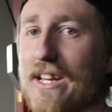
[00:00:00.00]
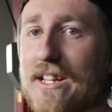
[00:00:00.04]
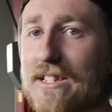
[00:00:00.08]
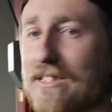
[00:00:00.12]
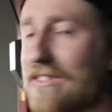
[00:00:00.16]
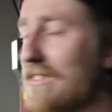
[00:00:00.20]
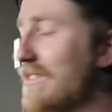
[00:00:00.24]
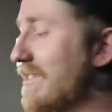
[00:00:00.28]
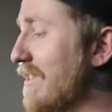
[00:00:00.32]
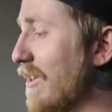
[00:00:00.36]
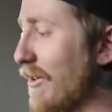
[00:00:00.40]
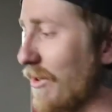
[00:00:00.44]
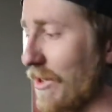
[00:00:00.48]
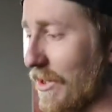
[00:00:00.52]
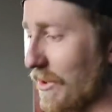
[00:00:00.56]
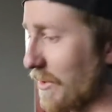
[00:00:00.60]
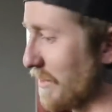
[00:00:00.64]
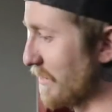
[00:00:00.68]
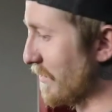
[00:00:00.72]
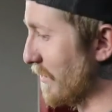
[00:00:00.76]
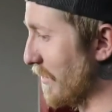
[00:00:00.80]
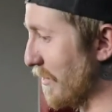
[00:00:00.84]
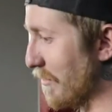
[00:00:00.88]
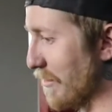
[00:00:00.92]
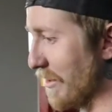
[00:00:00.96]
It's so
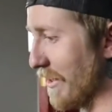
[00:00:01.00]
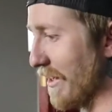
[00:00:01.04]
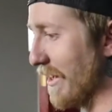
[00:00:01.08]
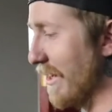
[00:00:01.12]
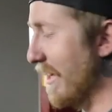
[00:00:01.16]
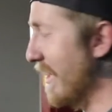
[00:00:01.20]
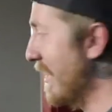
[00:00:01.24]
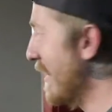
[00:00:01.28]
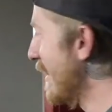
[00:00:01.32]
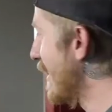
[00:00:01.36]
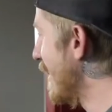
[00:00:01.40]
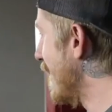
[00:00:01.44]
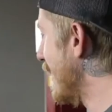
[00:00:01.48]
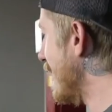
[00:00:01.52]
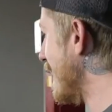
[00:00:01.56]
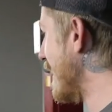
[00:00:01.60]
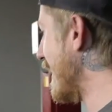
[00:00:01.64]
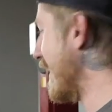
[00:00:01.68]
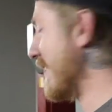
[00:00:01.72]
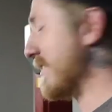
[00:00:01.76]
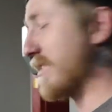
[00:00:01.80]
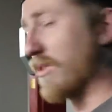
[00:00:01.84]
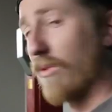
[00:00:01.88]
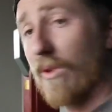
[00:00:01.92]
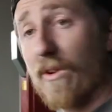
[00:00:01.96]
useful. But
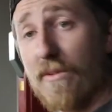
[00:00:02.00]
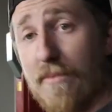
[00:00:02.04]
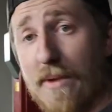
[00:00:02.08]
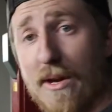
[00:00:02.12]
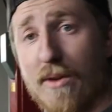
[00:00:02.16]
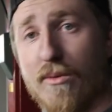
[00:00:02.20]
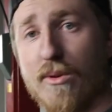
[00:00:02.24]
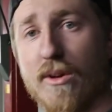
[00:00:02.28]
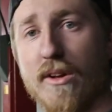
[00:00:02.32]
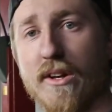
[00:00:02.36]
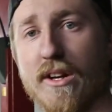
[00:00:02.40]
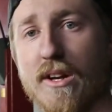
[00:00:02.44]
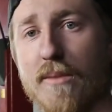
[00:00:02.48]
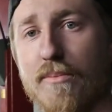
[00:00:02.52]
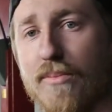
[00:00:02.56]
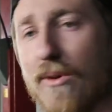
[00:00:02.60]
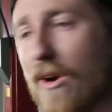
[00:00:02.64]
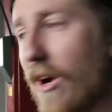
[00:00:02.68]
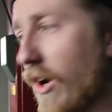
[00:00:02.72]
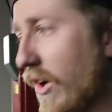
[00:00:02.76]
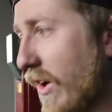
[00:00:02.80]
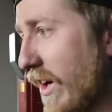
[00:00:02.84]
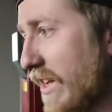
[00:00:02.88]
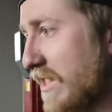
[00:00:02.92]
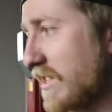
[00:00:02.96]
yeah, so we've made really good
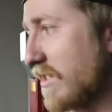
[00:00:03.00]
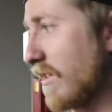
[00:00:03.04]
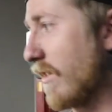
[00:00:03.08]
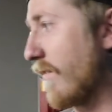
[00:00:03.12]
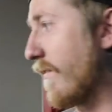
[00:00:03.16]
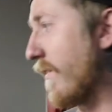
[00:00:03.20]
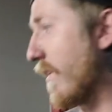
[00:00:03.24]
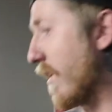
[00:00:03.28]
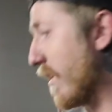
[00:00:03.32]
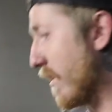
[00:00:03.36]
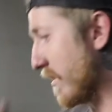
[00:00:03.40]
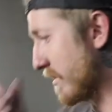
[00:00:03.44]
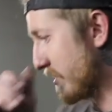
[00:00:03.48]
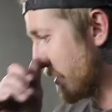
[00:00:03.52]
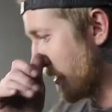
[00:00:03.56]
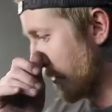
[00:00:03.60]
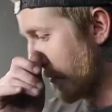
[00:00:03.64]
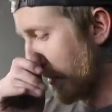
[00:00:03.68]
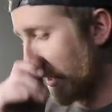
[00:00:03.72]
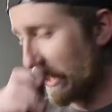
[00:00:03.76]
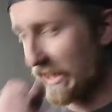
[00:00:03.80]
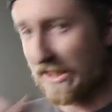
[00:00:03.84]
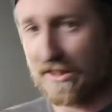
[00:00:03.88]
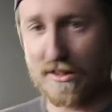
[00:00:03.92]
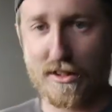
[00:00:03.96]
progress so far. So
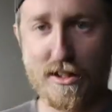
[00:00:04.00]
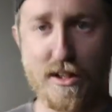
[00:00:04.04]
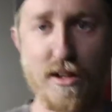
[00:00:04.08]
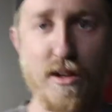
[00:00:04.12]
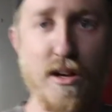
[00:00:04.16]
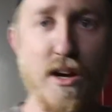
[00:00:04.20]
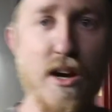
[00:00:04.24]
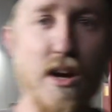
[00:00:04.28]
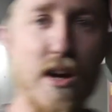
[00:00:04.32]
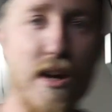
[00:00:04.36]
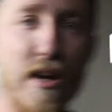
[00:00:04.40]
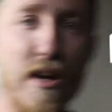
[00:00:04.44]
basically,